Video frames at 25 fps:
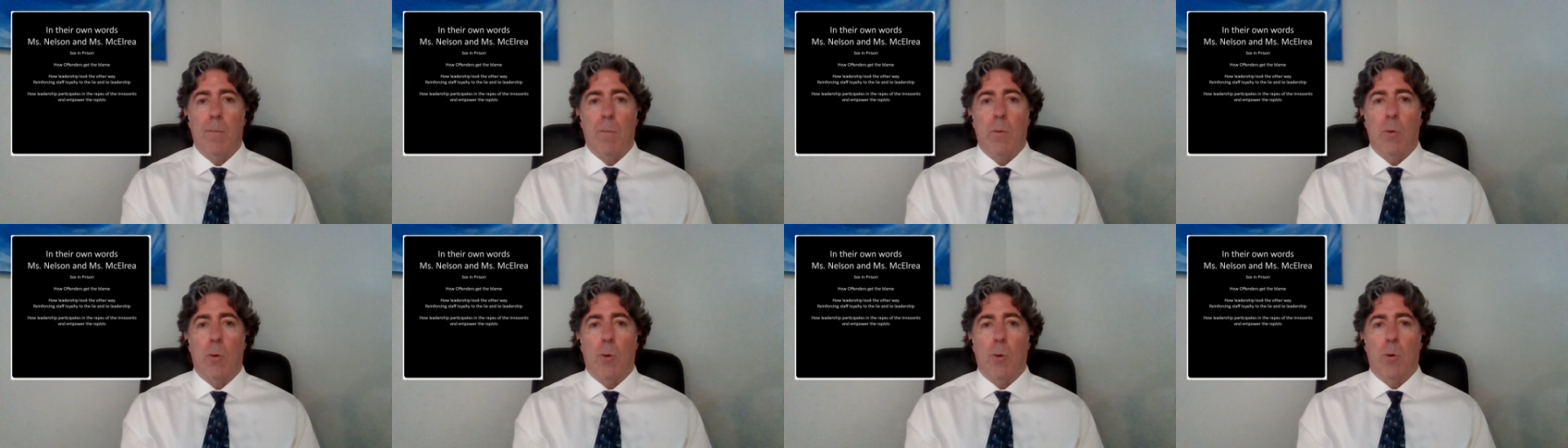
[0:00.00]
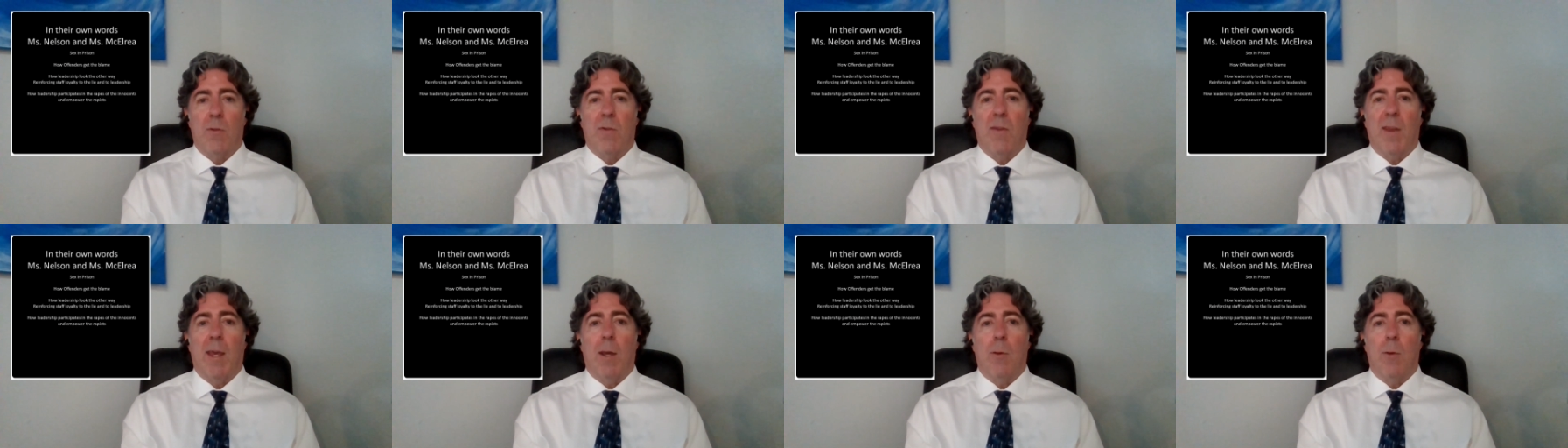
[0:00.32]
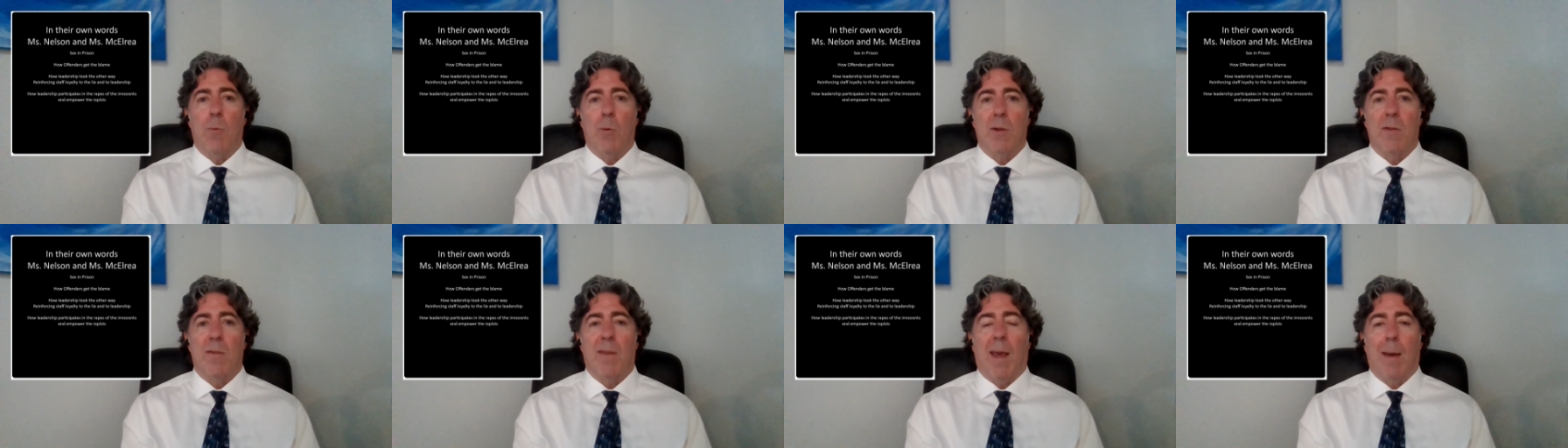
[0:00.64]
who are saying
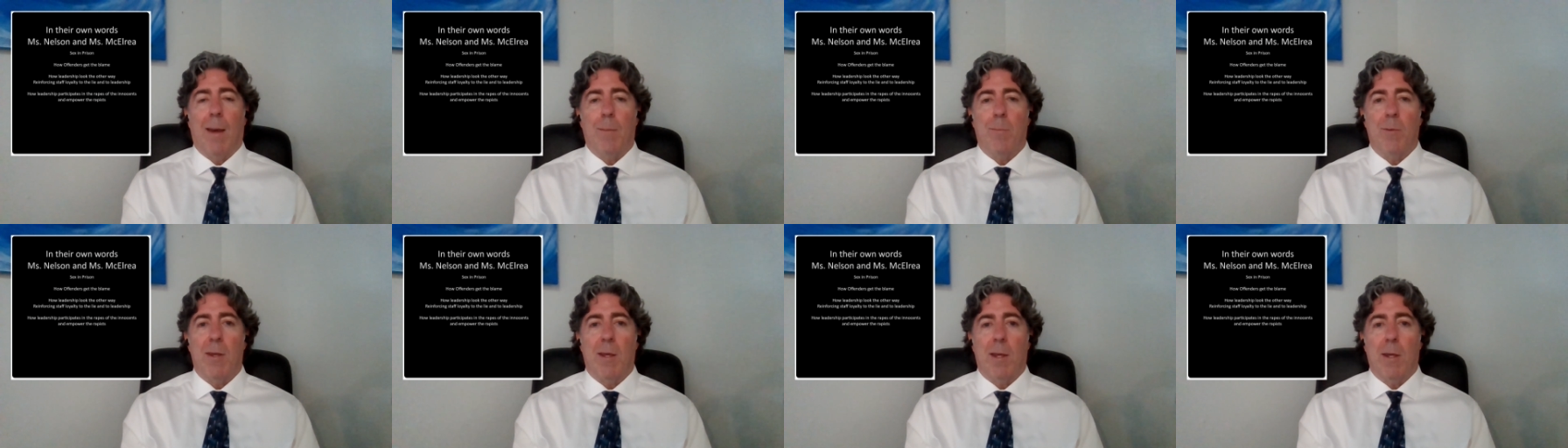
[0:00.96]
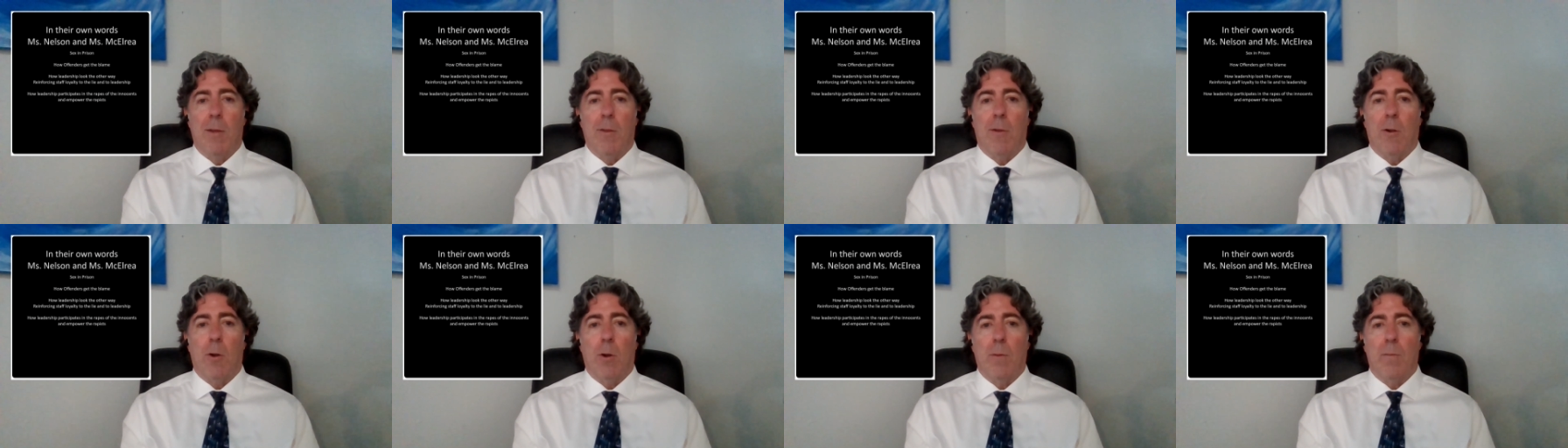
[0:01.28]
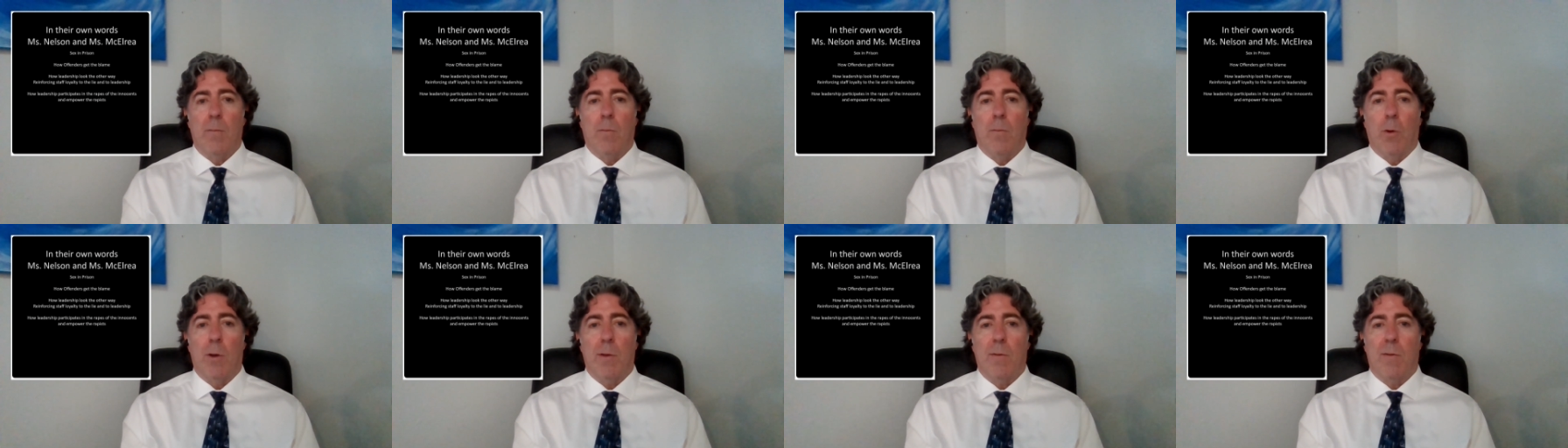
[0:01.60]
what is happening in their
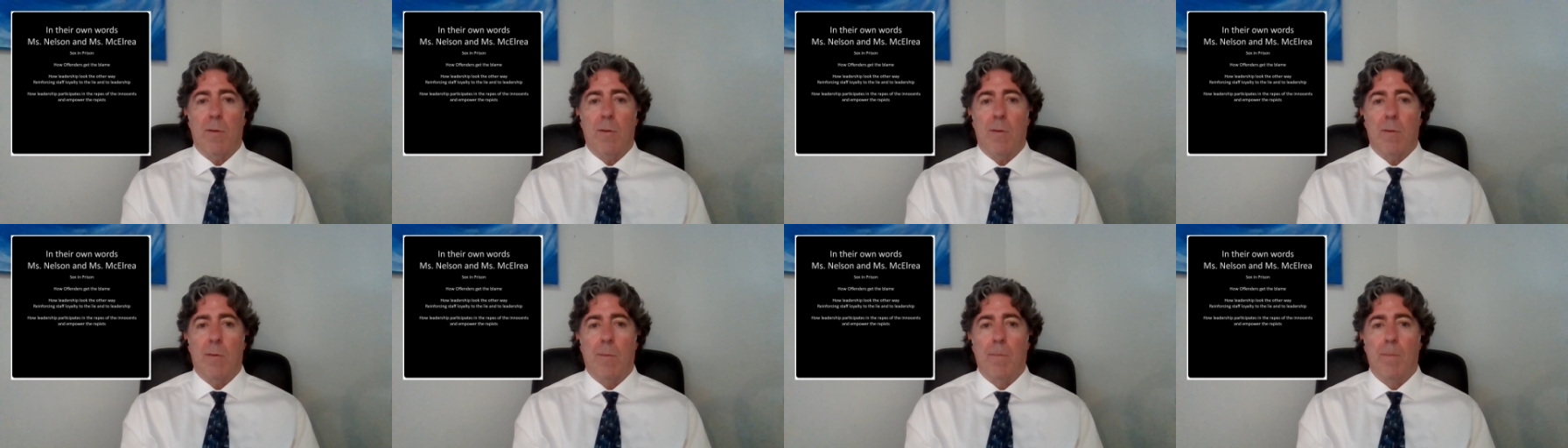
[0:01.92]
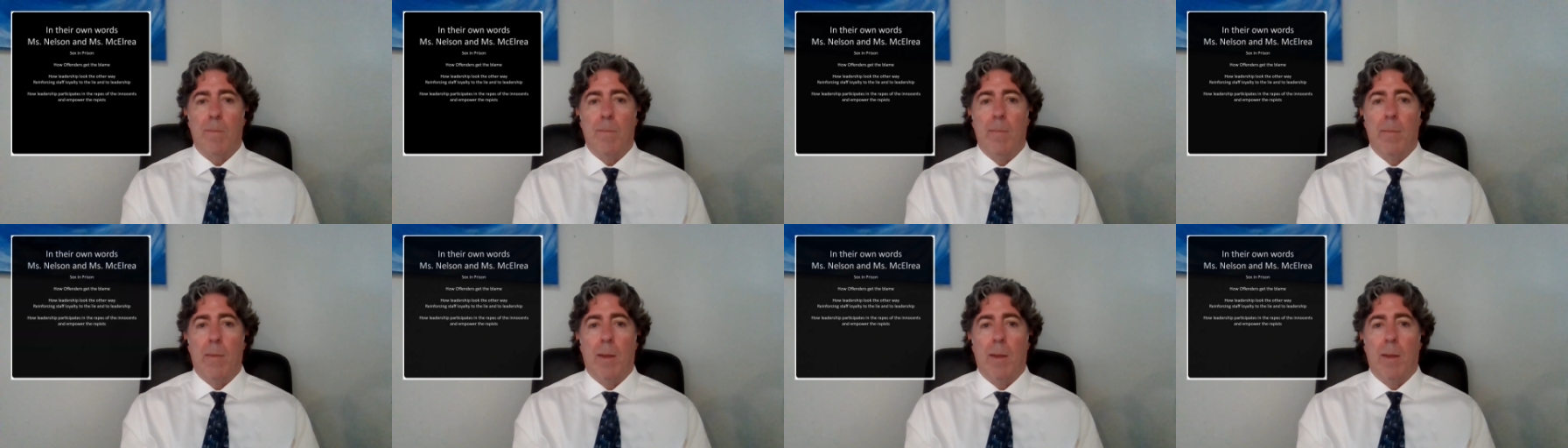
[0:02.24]
own voices.